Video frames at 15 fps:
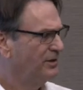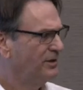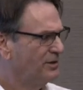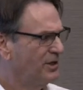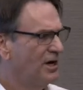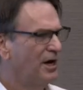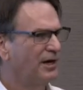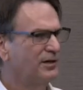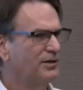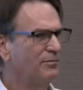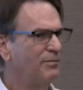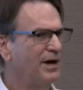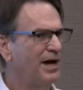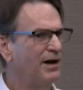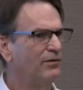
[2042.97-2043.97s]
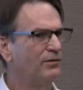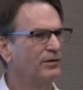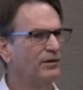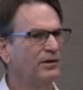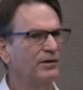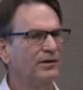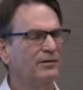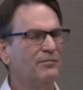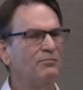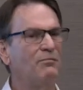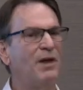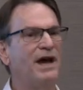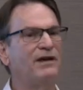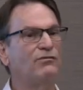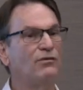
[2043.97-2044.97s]
talked about
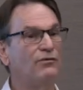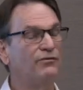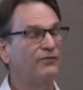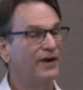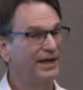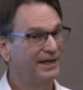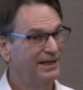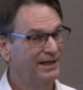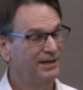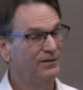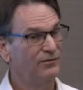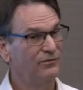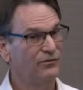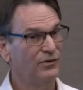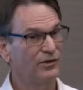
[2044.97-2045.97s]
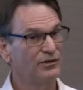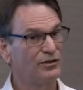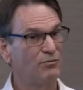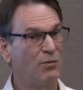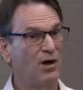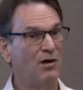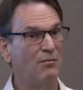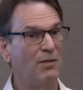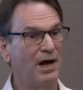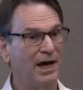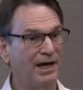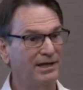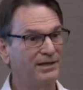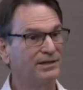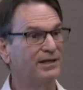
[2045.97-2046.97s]
microfunding for small
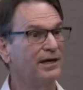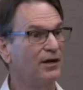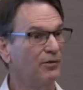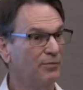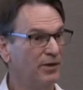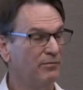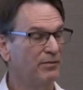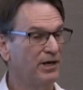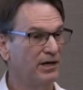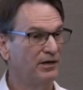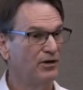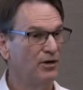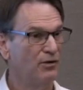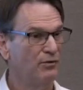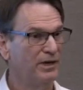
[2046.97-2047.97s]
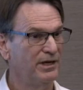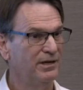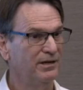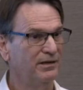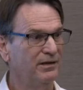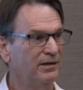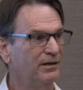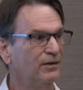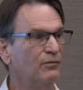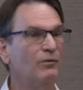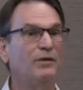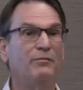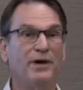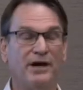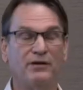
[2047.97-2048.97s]
mines to help them get going. We
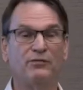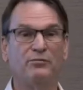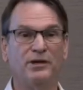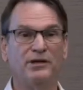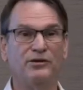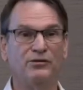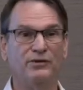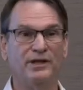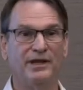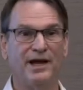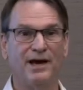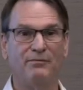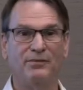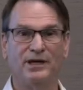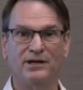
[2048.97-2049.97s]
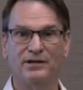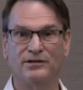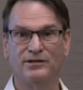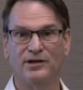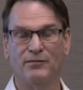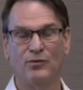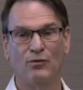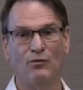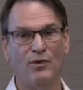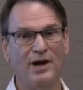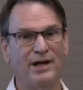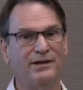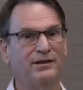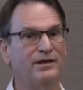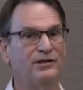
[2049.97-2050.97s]
better be doing that because, number
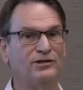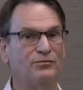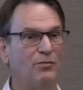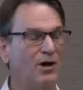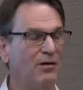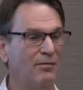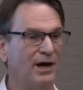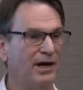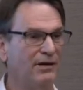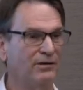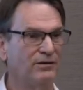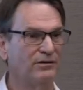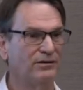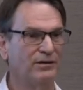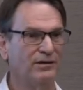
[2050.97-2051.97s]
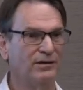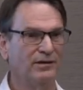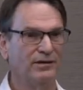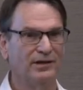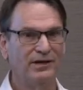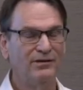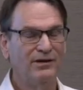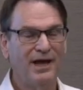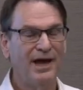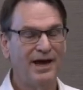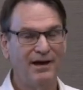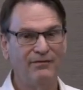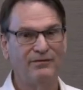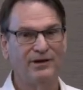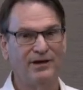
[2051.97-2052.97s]
one, these small miners, they don't
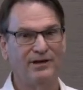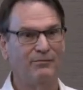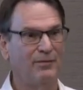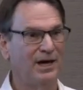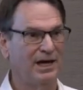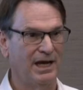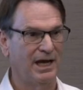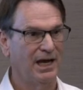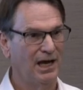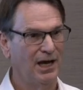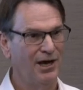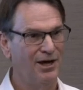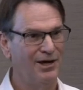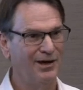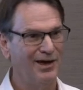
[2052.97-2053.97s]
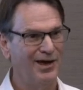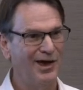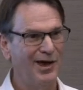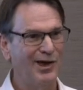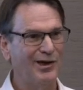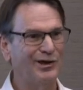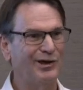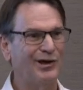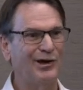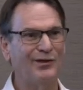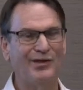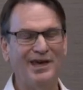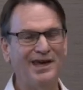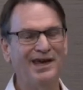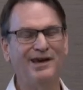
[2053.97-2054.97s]
have any money.
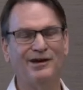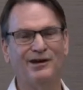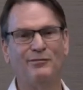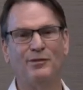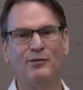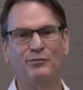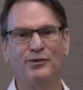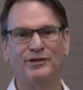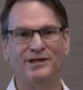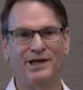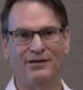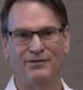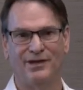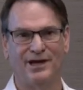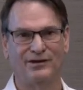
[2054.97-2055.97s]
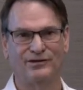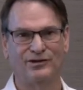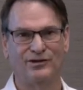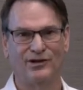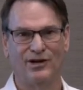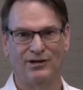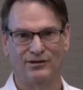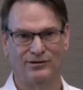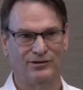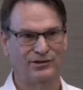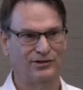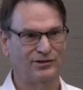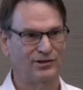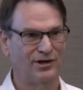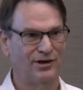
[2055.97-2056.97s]
They can't come up with $10,000 to
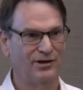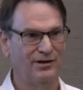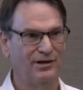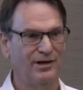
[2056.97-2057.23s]
start.